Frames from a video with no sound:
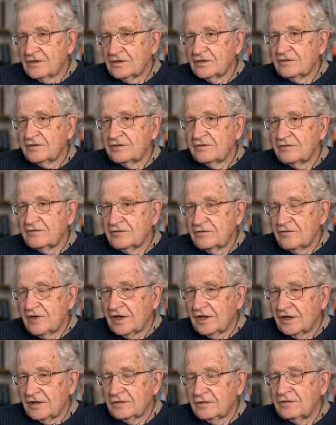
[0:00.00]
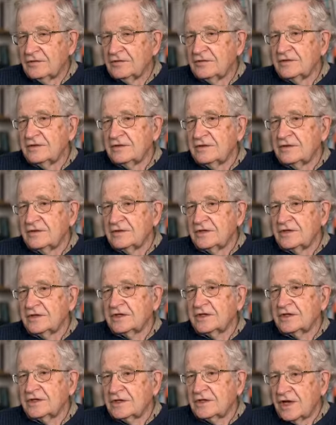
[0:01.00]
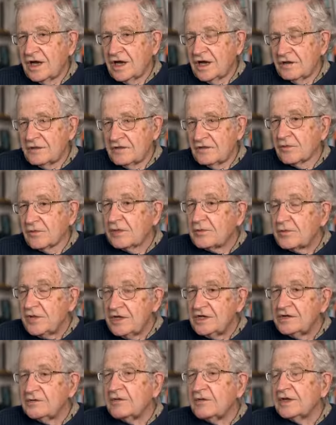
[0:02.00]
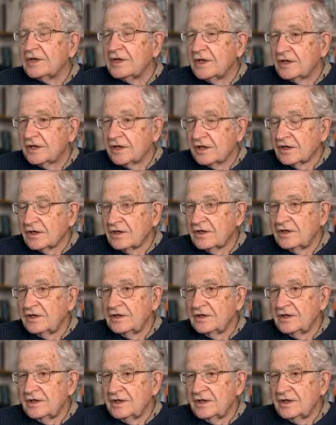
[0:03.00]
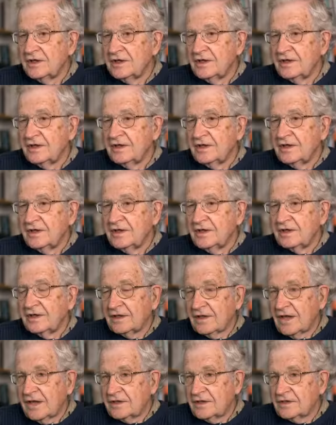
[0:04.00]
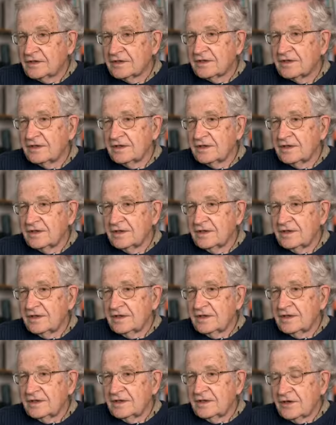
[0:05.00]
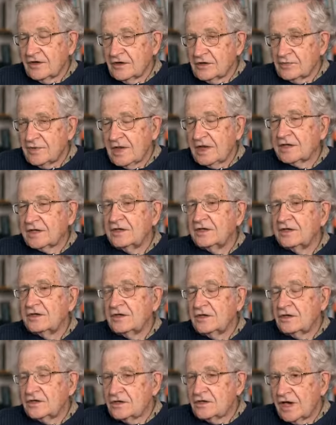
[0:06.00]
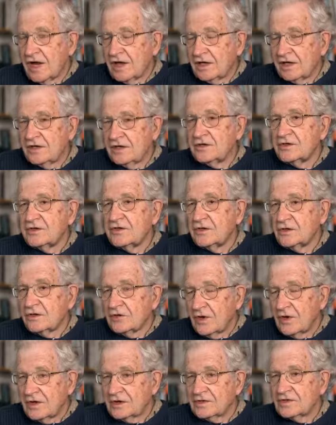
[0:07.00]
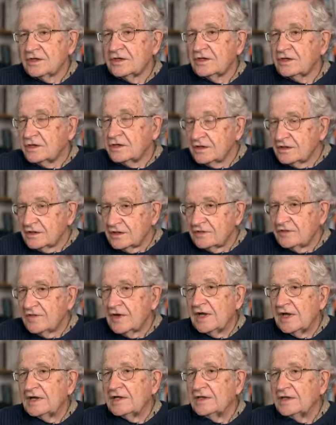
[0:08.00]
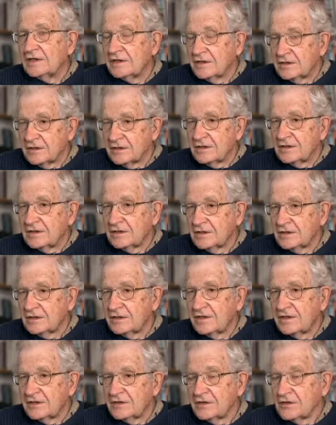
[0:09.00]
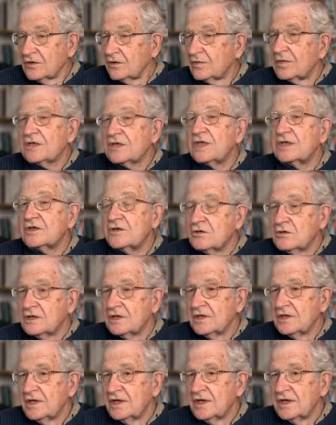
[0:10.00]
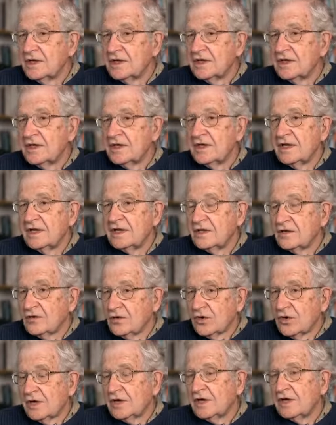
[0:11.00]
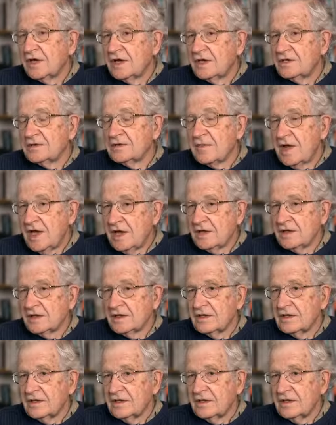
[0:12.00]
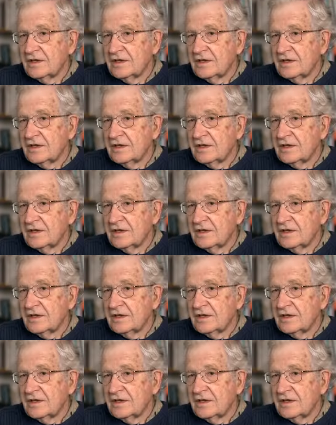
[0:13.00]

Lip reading: to follow, to repeat what they learned in a lecture. They're expected to challenge, to question, to invent, and so on, but they do it in an organized manner.